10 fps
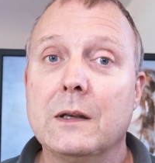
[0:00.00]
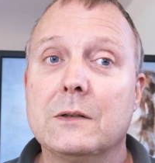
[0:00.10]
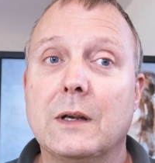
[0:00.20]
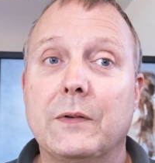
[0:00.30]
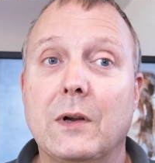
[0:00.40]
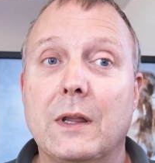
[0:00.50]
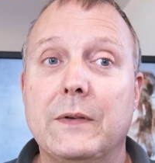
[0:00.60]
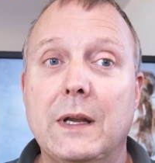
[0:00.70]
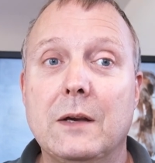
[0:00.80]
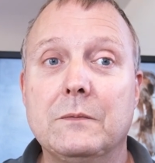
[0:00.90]
So if you like the
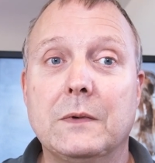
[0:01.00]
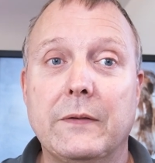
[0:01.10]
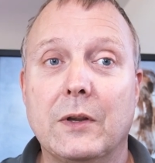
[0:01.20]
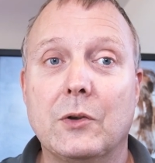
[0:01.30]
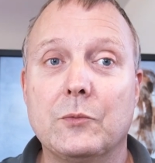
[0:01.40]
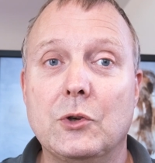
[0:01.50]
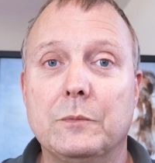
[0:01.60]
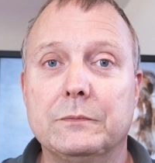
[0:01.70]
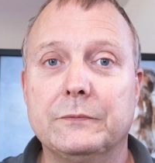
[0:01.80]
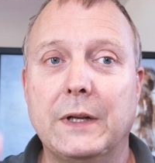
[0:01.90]
video, give it a thumbs
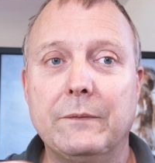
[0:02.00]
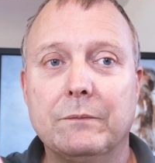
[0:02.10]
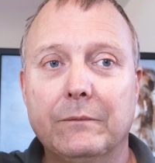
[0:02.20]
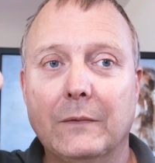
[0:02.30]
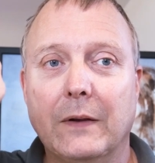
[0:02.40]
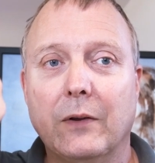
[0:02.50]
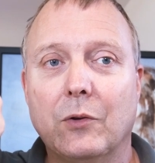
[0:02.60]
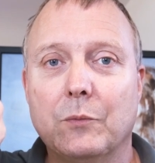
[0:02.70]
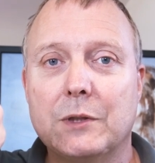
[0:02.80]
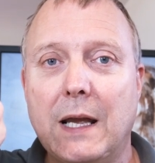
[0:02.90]
up. If you didn't, give it a
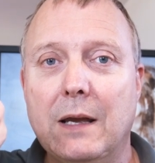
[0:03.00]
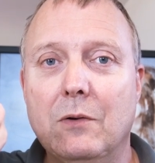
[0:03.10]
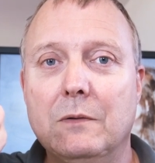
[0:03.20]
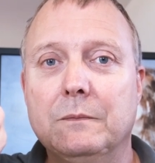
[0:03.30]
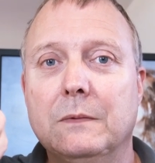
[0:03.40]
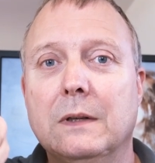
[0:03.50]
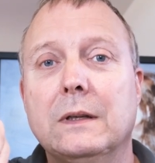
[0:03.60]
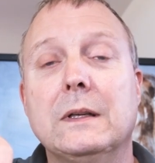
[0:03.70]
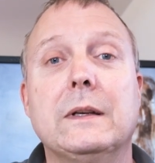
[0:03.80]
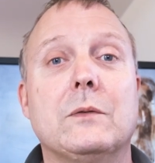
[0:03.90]
thumbs down. If
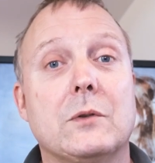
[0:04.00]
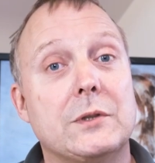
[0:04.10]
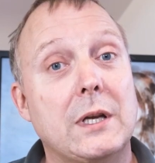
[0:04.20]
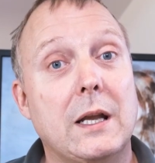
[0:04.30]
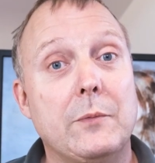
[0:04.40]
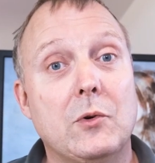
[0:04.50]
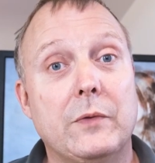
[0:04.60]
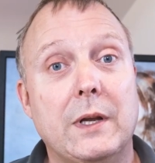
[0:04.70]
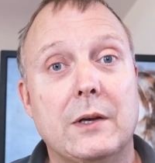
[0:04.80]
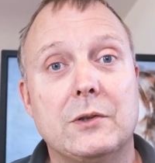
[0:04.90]
you want to see any more
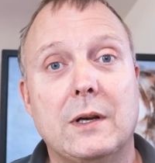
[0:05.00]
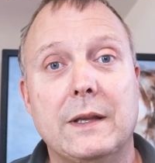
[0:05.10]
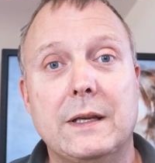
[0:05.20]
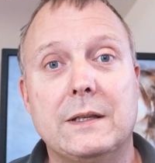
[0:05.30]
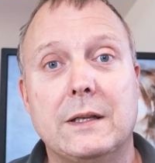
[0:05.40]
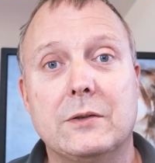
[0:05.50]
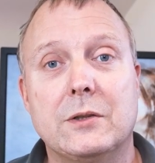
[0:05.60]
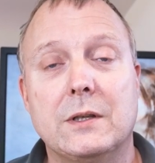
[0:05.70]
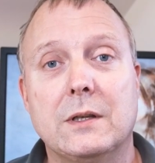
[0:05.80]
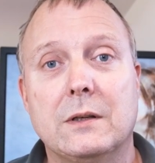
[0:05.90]
videos like this, hit the
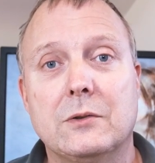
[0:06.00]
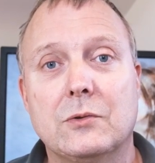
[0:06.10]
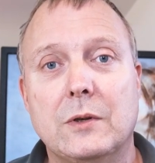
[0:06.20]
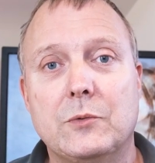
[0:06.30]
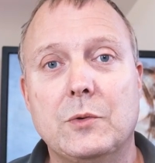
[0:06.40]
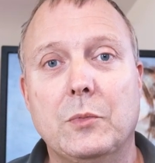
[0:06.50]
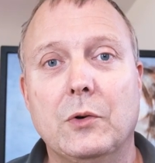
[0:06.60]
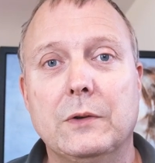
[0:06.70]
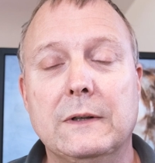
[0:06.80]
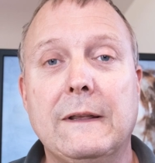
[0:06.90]
subscription
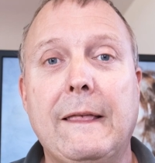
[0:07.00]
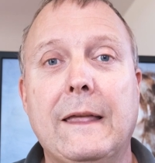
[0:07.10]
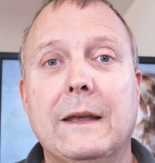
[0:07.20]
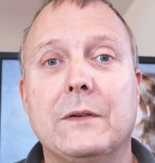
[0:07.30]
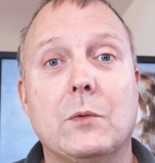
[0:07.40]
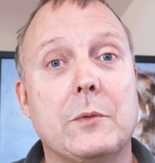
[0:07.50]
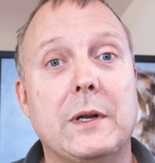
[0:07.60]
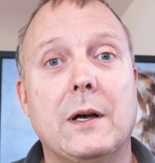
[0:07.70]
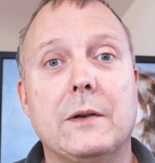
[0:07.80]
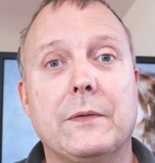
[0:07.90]
button. If you want to be
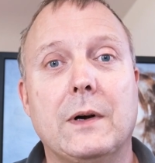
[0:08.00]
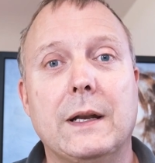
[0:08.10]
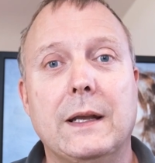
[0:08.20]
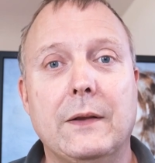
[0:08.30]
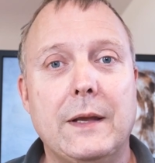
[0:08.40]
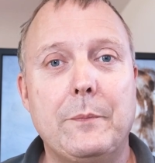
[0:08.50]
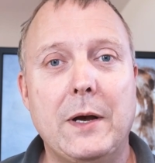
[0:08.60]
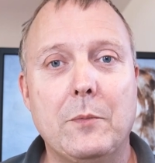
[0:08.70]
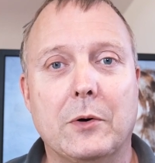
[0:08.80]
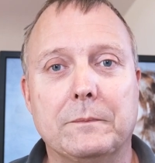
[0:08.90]
notified, hit that
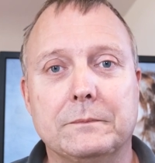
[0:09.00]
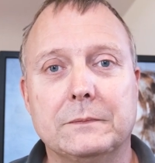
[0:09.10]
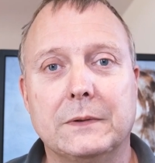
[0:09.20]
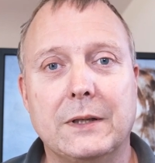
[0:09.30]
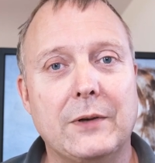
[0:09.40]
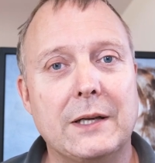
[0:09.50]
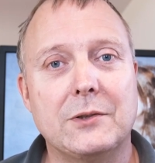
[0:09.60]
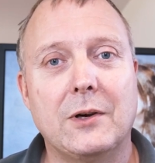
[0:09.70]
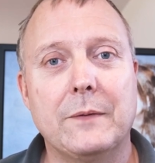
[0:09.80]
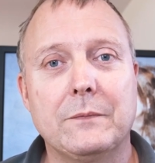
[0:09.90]
bell button. Till next
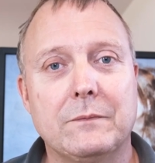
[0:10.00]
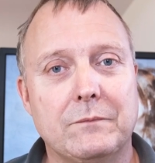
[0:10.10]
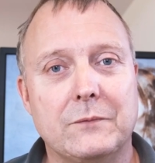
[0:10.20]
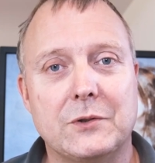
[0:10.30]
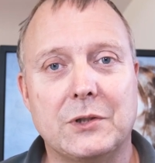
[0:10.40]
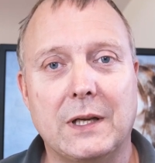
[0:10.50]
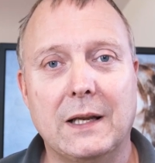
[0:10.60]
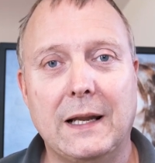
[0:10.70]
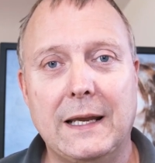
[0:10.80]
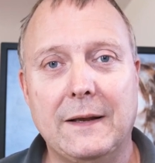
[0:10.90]
time, see
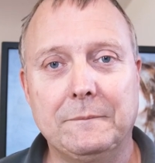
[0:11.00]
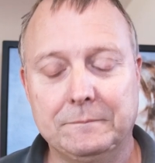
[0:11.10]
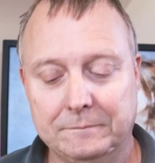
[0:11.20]
you later.